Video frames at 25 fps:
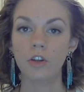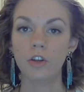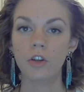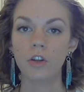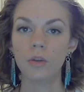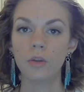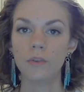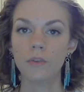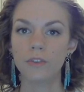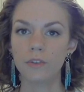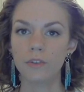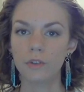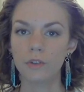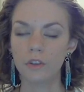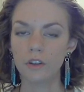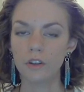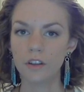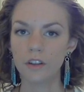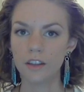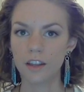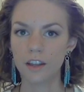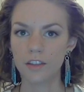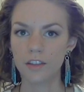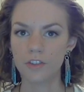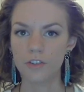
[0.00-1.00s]
closer
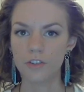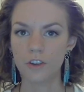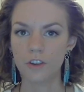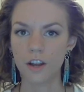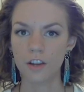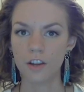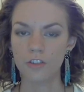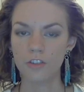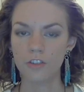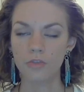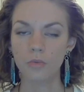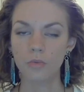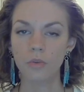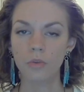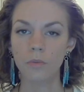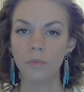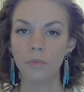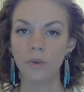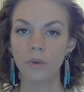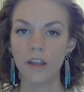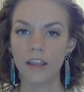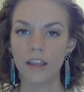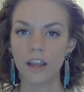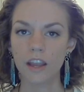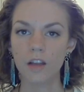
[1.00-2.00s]
look at your actual
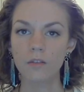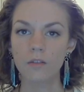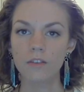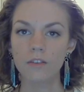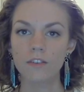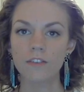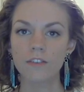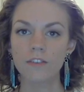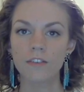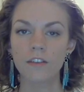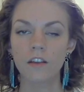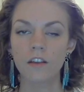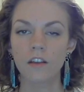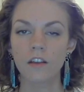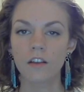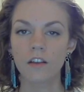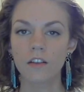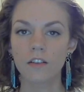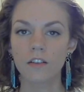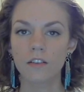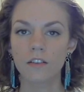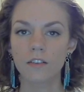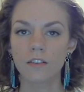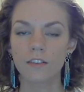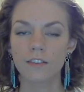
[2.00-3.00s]
breakouts
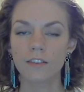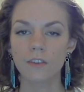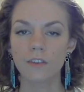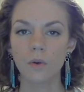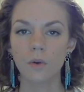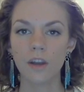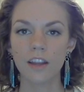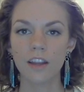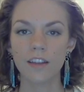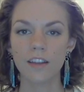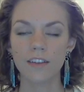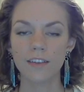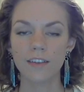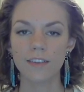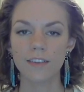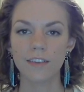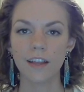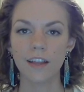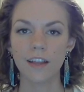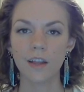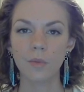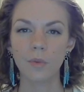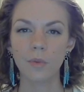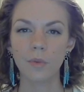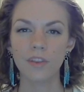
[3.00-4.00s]
so I can
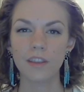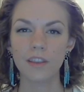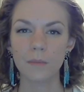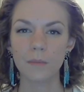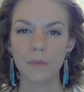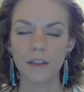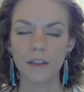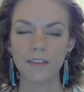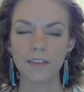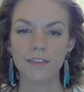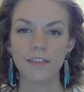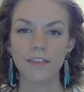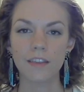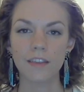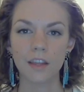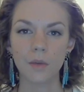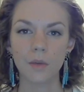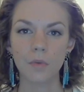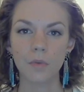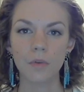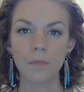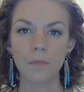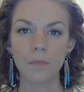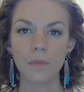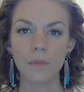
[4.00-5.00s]
decide what the best
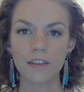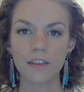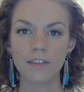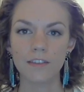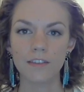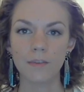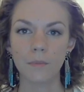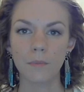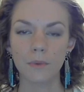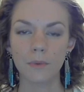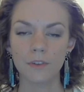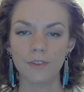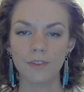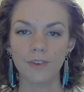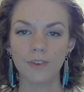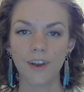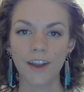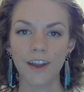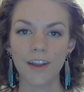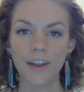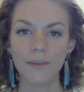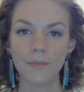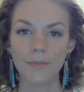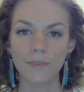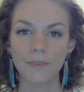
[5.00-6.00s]
thing would be to
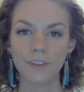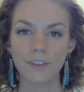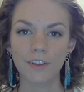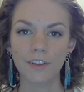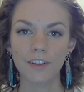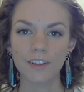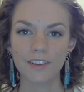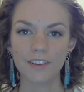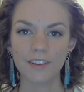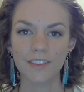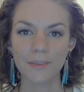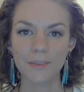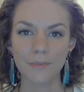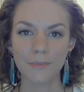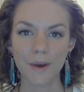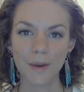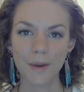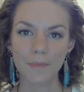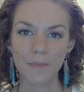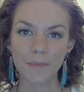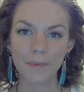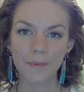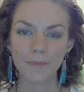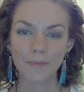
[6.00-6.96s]
prescribe to clear them up.